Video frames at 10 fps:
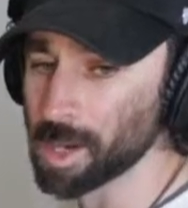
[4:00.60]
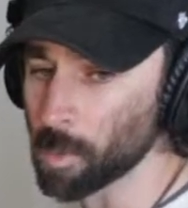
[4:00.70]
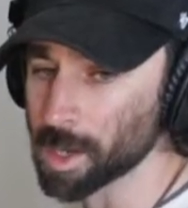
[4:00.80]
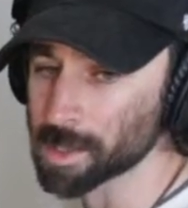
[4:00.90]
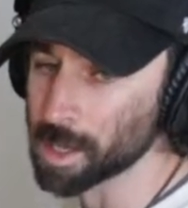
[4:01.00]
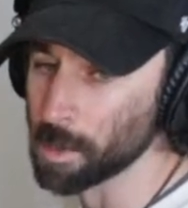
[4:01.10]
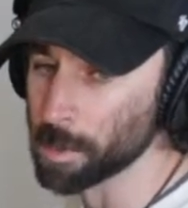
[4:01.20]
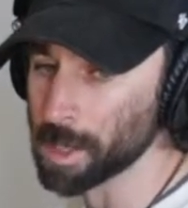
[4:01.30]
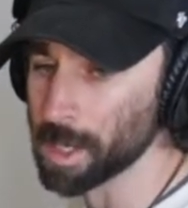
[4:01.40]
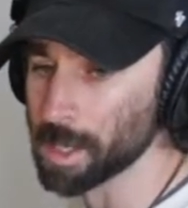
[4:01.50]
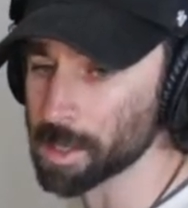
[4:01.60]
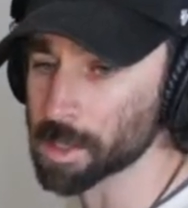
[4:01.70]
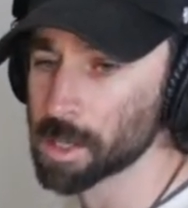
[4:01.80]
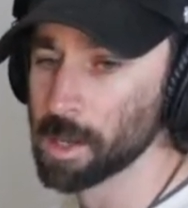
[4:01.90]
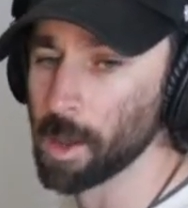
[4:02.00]
what it's going to be is
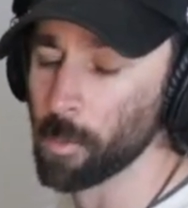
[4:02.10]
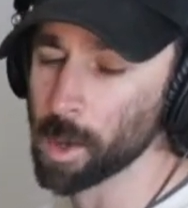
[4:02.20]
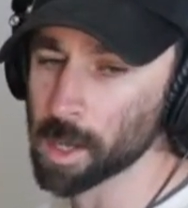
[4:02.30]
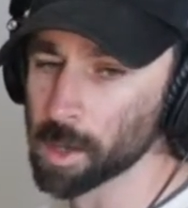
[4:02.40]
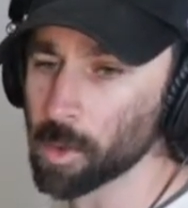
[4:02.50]
if we